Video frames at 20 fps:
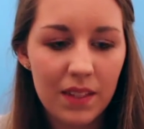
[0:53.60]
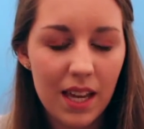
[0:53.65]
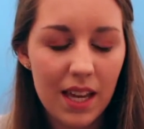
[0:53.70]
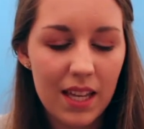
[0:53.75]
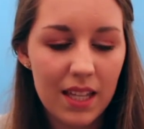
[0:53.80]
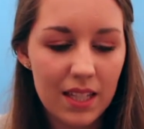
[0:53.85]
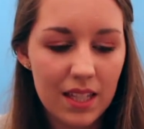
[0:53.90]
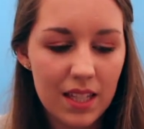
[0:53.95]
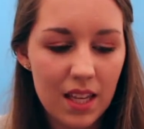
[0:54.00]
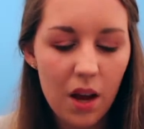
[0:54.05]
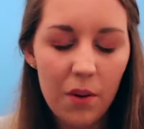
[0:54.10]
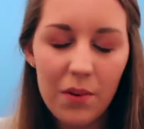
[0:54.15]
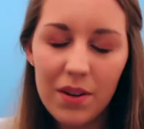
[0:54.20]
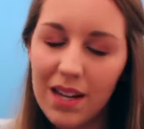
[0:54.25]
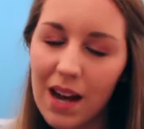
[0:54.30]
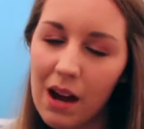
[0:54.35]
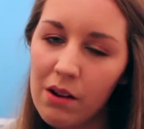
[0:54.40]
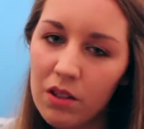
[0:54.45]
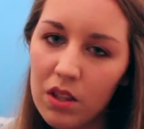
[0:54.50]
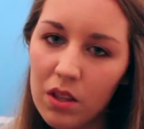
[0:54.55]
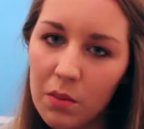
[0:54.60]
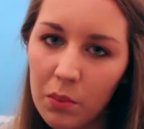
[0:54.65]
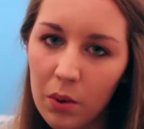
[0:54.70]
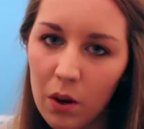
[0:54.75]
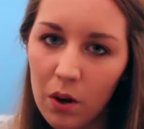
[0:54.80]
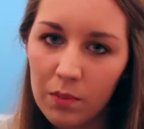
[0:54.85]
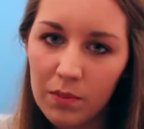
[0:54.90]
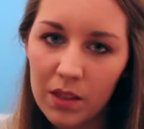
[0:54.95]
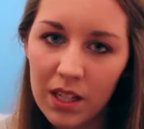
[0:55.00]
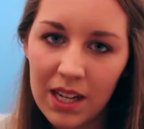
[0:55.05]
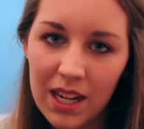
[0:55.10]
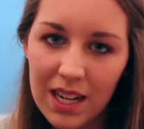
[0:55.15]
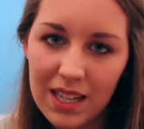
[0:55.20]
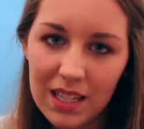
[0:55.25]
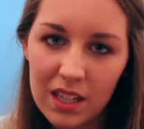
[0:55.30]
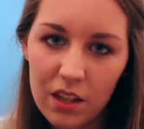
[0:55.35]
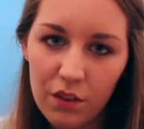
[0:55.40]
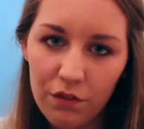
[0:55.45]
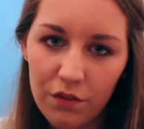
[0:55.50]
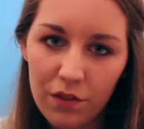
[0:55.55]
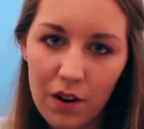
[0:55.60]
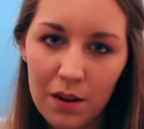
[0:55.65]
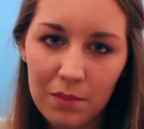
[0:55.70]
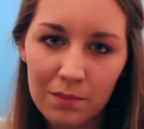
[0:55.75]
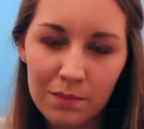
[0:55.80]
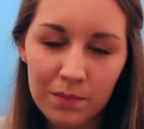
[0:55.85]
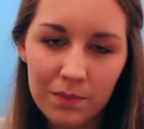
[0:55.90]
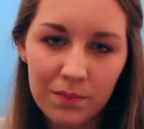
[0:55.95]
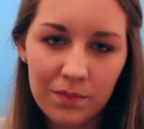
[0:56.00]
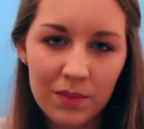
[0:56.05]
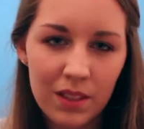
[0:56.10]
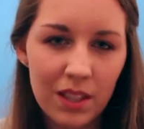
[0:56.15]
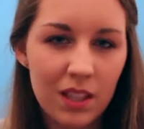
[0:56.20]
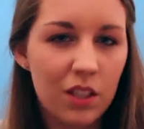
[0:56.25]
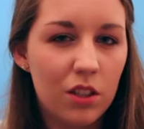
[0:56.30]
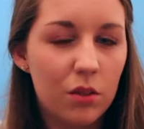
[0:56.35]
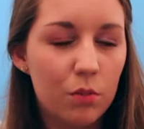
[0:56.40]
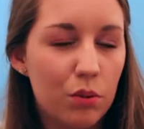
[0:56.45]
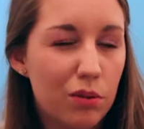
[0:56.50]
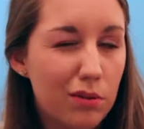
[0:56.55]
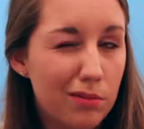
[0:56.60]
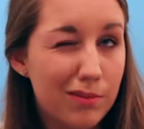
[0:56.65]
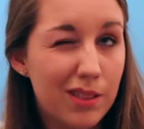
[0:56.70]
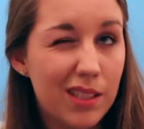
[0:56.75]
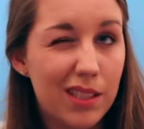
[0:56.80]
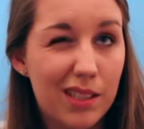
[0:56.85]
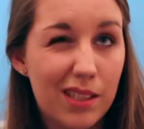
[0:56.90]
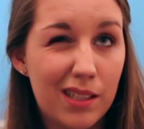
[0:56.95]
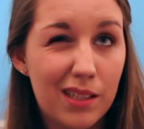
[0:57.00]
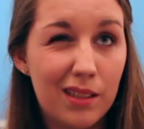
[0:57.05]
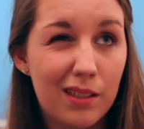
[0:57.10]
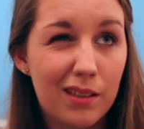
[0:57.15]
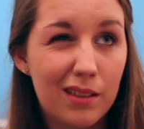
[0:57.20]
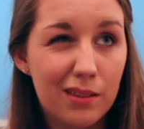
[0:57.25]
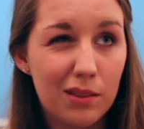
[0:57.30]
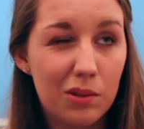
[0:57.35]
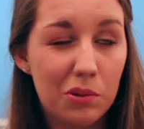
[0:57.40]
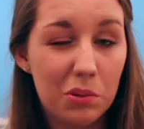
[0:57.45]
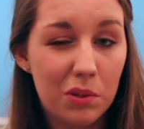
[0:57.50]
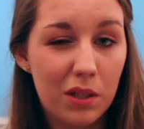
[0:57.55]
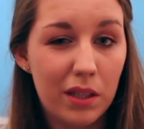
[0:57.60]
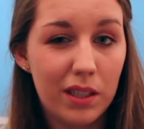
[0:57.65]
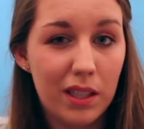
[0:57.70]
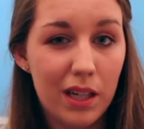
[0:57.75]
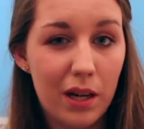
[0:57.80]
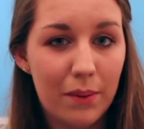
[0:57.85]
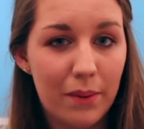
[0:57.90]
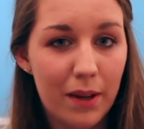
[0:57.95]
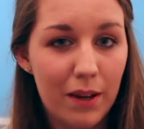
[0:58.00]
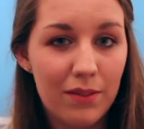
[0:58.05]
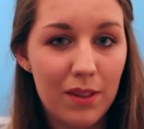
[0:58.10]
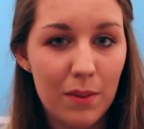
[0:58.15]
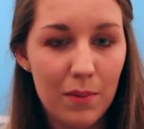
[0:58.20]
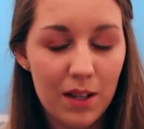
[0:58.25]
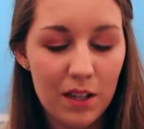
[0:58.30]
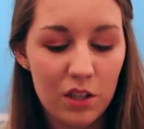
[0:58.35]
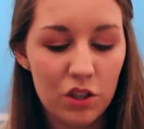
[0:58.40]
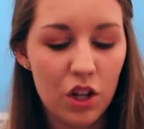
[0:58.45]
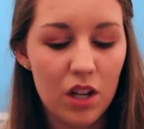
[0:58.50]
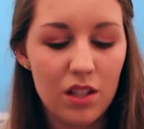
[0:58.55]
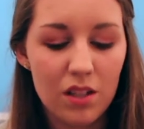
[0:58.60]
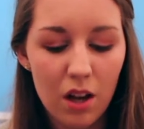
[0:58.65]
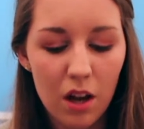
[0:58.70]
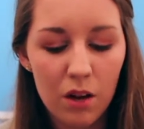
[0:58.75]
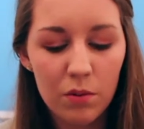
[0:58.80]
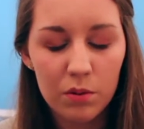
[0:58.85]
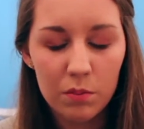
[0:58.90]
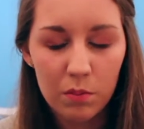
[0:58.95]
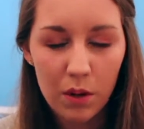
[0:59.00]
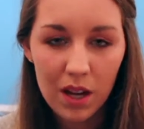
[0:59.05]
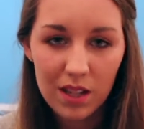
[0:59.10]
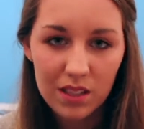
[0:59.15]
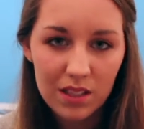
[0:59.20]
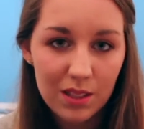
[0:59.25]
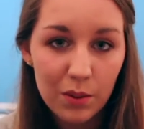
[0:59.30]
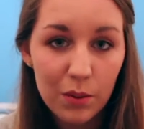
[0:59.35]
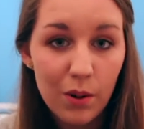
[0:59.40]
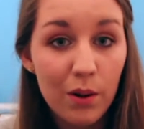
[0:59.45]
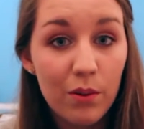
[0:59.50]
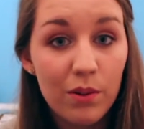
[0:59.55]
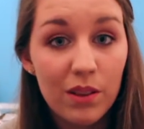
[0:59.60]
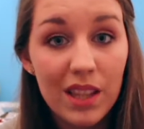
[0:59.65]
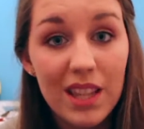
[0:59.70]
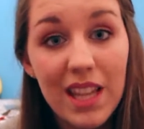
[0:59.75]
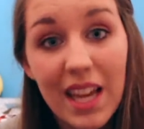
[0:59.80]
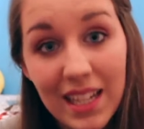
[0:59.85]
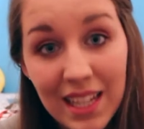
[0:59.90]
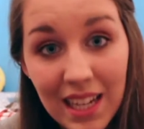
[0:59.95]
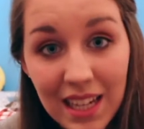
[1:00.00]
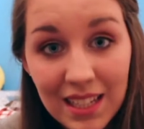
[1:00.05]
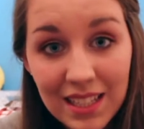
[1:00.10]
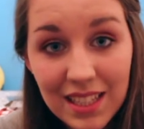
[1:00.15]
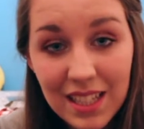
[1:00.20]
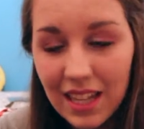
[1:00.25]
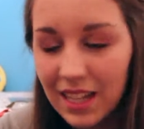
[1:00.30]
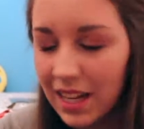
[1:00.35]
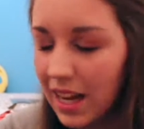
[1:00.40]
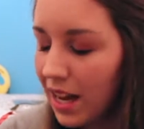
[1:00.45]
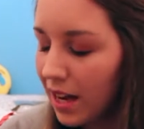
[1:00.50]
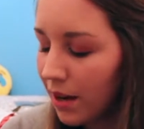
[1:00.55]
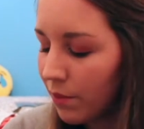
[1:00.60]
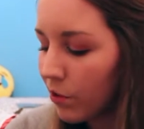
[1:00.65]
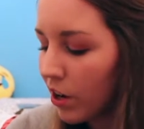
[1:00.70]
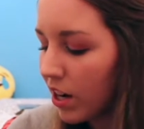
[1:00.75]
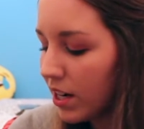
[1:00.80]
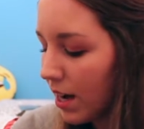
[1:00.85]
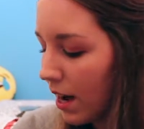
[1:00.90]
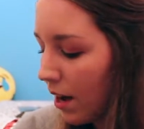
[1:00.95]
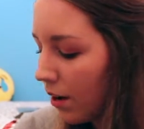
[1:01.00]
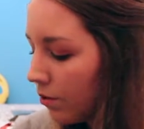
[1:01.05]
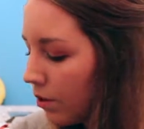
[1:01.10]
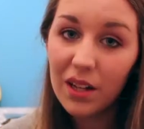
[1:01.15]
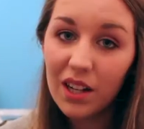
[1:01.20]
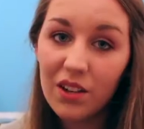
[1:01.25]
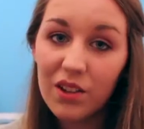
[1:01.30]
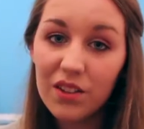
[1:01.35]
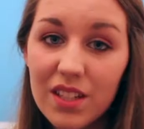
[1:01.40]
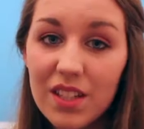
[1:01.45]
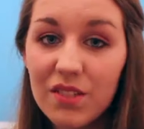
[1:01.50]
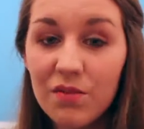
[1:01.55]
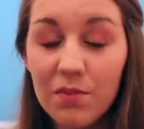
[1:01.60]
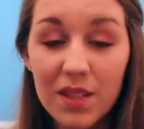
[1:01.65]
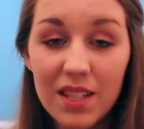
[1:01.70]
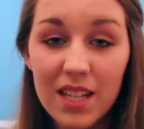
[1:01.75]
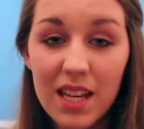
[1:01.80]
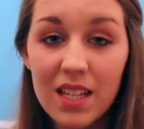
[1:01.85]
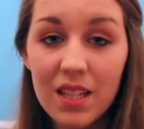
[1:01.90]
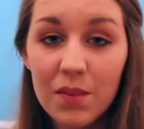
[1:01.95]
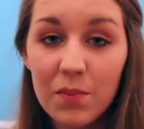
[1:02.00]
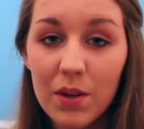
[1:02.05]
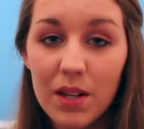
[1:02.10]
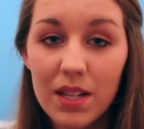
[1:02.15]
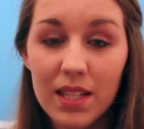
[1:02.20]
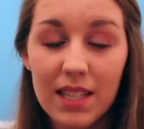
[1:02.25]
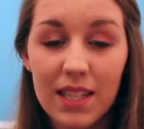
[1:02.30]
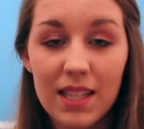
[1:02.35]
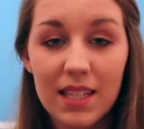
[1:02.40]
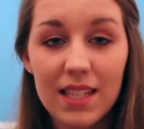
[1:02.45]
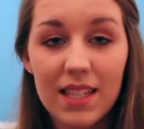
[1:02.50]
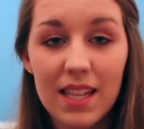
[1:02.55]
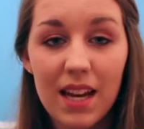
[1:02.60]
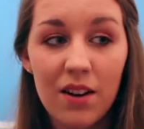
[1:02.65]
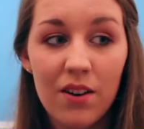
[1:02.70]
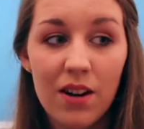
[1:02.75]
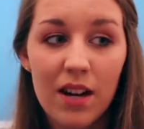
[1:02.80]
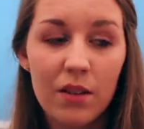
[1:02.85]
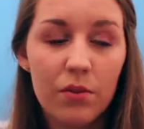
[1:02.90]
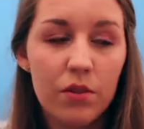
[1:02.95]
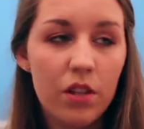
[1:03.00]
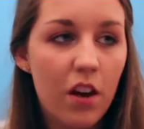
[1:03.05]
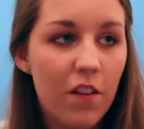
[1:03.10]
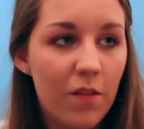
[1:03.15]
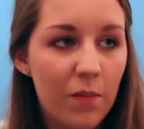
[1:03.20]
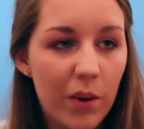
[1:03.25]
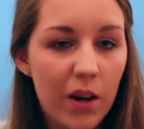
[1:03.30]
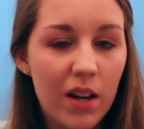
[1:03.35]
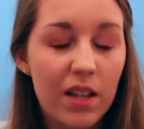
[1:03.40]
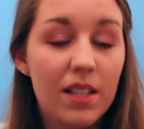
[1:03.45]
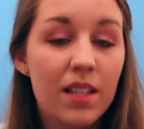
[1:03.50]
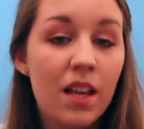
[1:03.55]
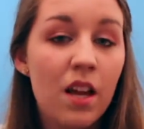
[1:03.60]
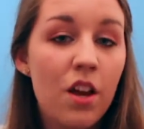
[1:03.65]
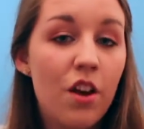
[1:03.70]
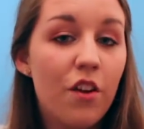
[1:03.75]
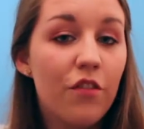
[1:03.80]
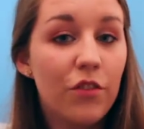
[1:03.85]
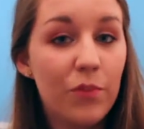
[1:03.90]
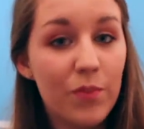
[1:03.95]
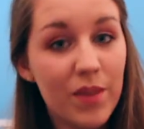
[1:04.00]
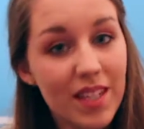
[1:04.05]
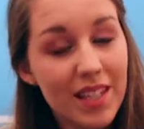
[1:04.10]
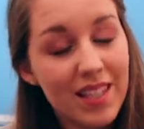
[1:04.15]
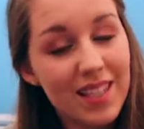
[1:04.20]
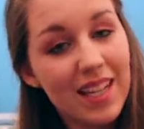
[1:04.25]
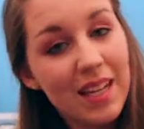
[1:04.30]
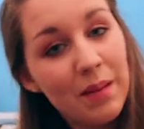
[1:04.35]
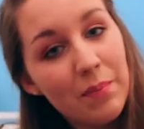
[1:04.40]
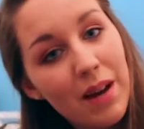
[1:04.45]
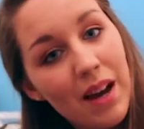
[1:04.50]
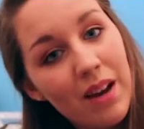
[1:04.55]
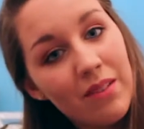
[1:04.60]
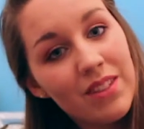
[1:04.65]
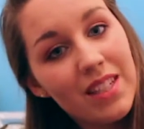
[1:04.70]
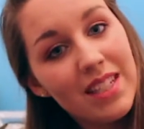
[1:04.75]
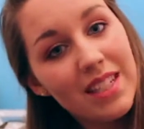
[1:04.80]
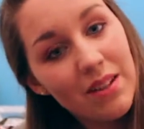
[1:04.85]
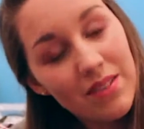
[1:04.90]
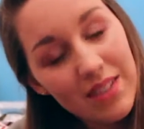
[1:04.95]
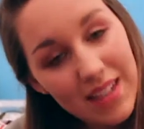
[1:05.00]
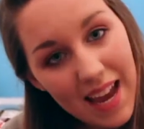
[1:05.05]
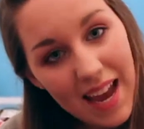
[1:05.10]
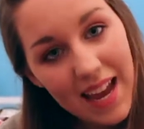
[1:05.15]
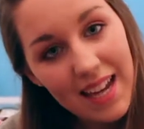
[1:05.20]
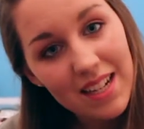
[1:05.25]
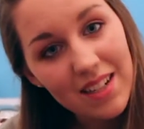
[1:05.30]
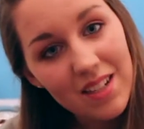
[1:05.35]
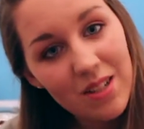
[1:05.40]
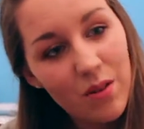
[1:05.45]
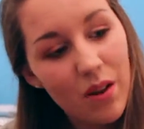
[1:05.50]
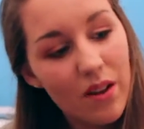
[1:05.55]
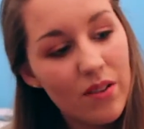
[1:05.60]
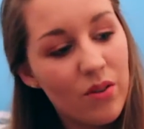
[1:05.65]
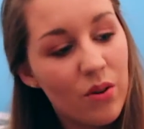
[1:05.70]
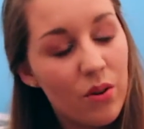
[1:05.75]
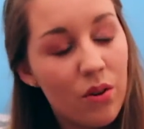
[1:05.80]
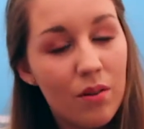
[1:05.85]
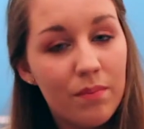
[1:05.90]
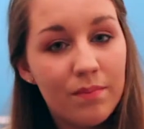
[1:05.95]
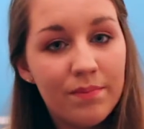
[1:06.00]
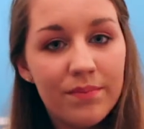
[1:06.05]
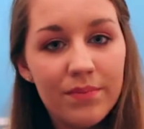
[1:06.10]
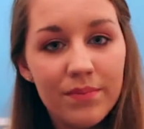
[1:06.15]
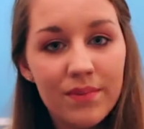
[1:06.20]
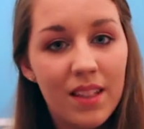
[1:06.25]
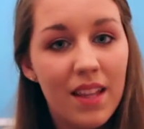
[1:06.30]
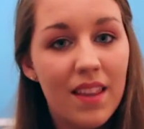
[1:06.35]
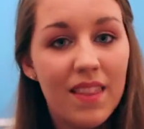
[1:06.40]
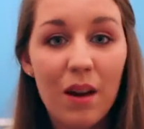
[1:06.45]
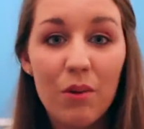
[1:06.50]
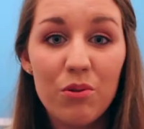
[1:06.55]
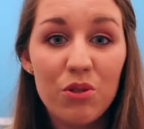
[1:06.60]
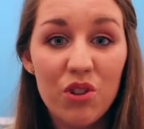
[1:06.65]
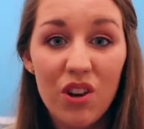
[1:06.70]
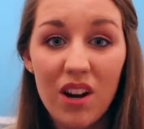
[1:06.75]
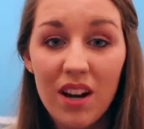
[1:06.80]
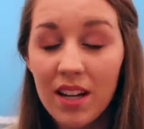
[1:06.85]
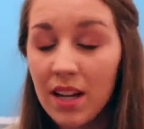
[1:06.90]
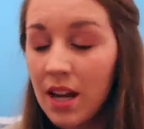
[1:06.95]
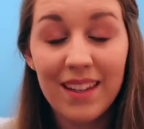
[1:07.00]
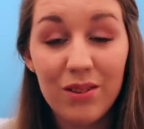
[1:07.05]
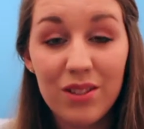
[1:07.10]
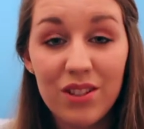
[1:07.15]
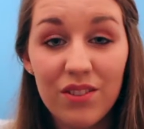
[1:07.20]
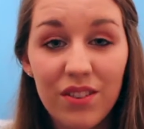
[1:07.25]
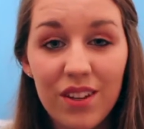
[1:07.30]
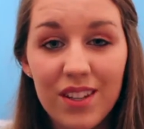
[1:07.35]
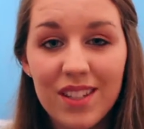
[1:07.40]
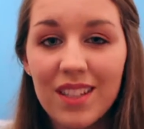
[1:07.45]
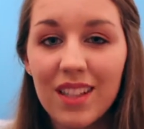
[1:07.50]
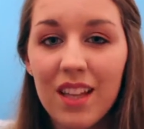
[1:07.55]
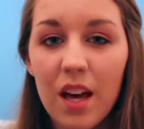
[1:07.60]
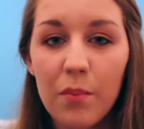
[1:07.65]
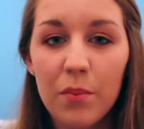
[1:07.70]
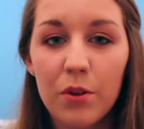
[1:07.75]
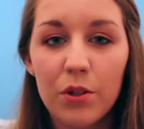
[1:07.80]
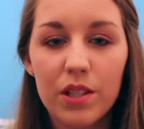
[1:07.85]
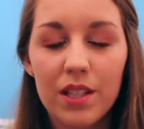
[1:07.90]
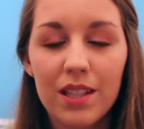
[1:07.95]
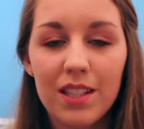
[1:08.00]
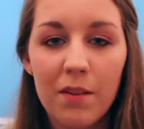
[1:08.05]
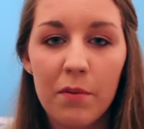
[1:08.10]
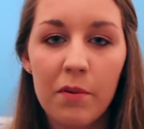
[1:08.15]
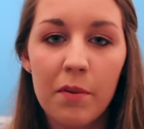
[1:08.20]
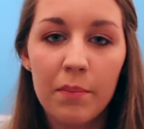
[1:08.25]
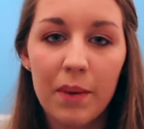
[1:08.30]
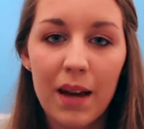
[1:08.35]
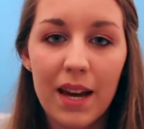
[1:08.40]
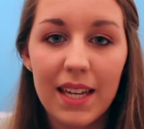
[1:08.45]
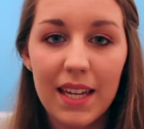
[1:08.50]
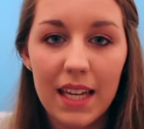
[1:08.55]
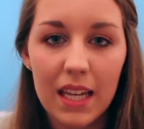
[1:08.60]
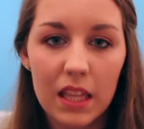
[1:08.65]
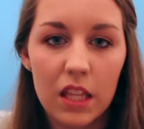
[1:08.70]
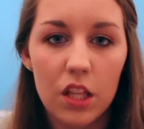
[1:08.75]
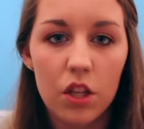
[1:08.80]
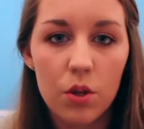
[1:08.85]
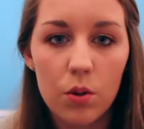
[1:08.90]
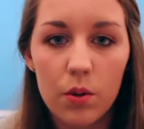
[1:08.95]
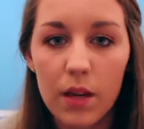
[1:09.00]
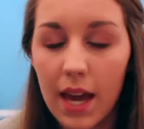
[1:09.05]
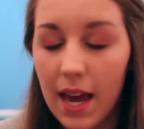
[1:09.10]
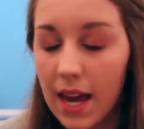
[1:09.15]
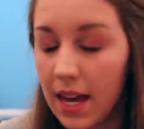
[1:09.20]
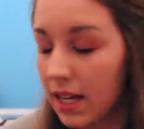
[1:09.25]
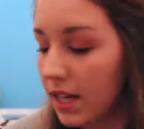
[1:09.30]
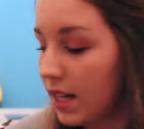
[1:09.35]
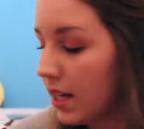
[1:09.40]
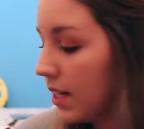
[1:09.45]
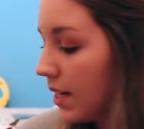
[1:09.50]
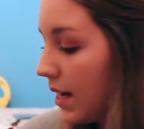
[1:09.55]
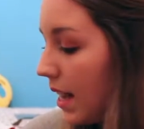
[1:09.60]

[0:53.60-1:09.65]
it's lower down at the bottom than it is at the front probably can't quite get away with it being a dress. I would personally wear it with leggings like I am right now. But I this from Sainsbury's in the sale and it was half price from £16 down to 8 so I thought that was great. And that was the first thing that I bought since I've been back in the UK.